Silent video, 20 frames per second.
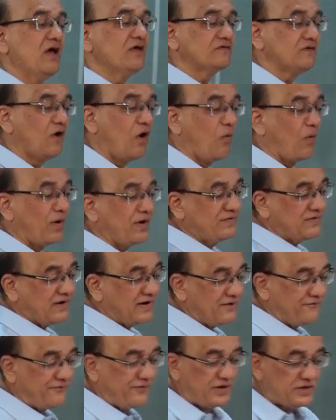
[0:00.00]
So, what is the
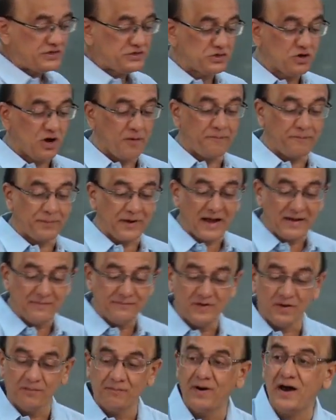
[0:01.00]
definition of prime
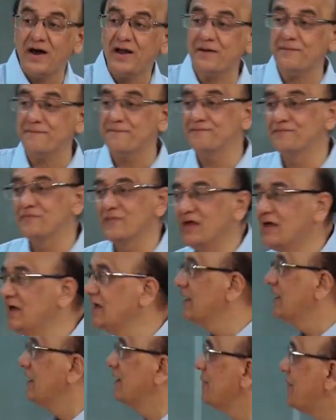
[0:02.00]
number?
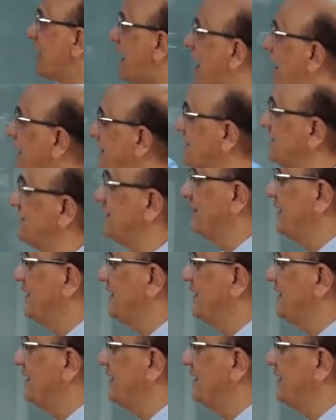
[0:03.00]
That